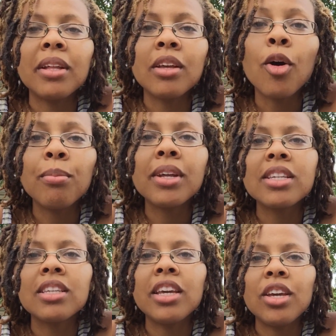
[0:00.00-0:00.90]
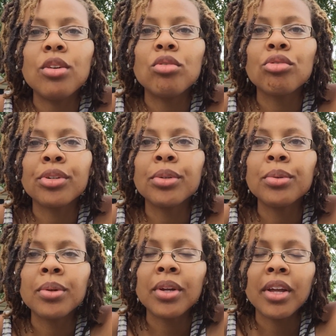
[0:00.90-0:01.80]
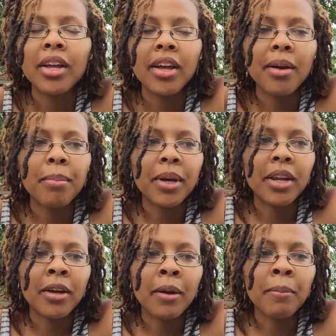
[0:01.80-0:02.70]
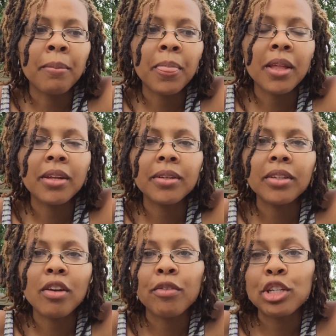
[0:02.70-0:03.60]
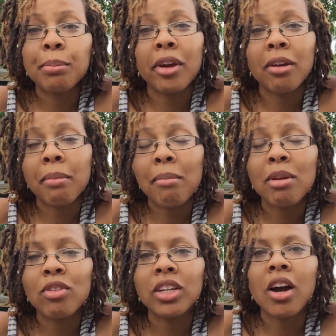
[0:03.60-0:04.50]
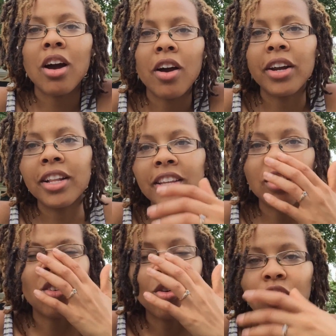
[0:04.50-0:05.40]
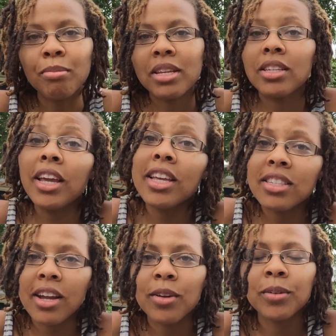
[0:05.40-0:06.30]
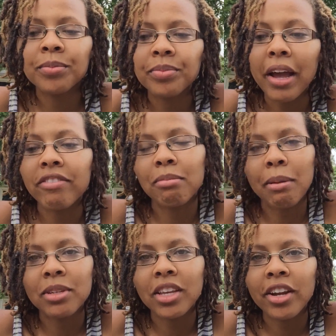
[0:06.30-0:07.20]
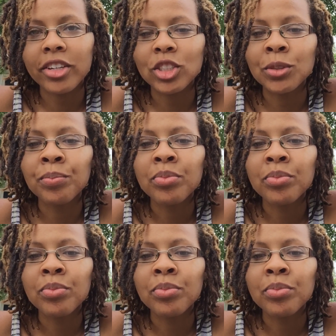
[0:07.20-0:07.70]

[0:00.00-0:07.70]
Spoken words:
Hope does get you through, but your first period may be really hard. And then on to my second cycle after my miscarriage.